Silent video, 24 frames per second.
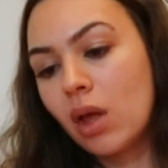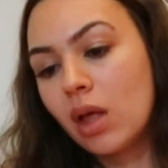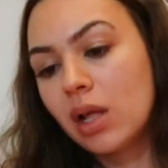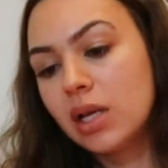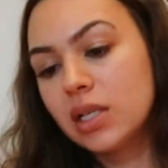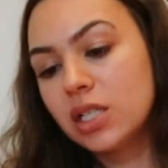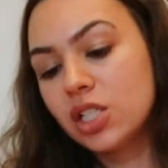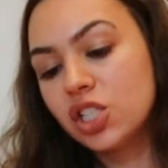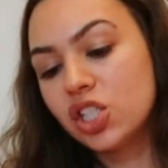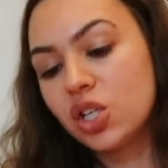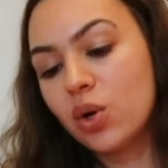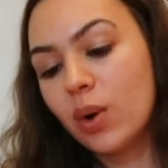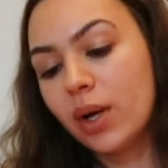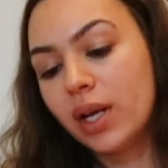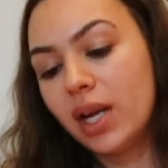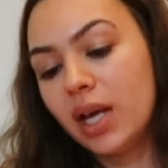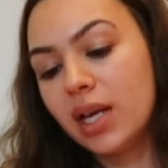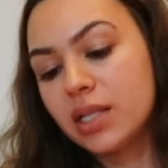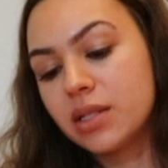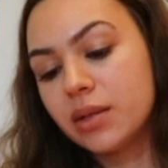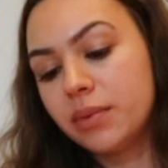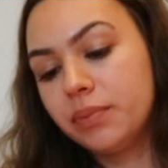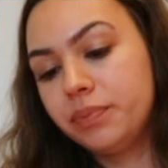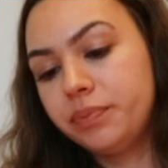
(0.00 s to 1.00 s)
That's actually quite
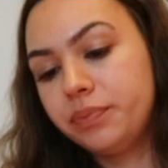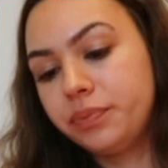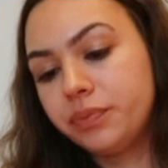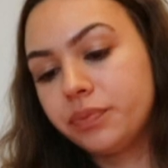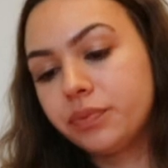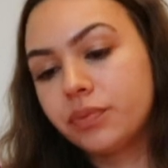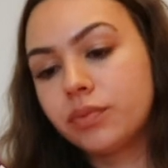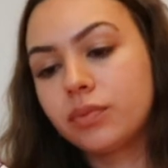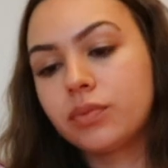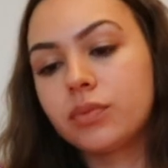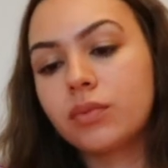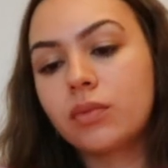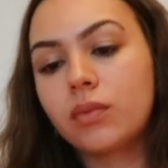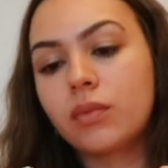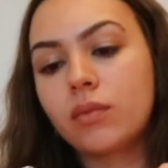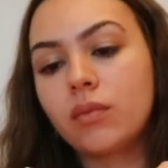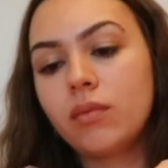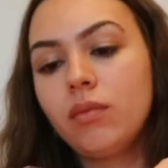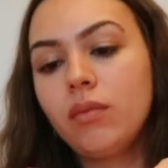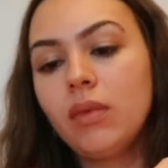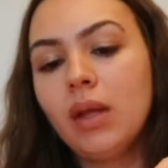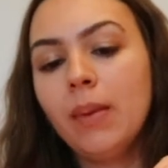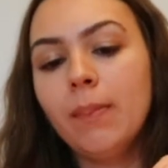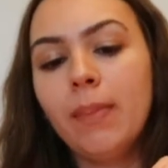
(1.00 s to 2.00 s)
nice.
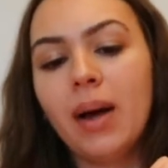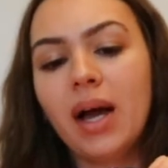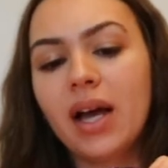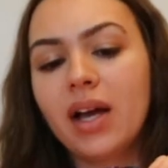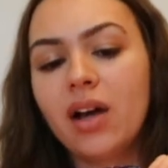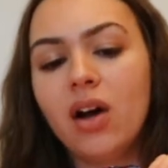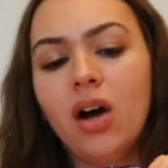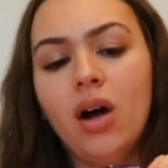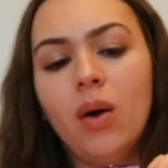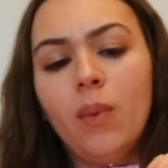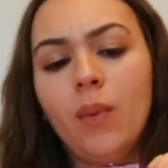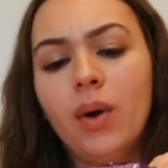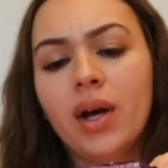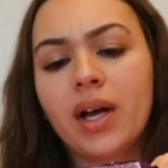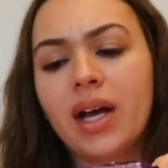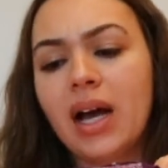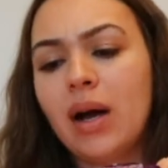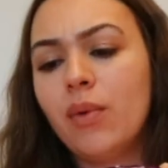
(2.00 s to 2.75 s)
But I can't work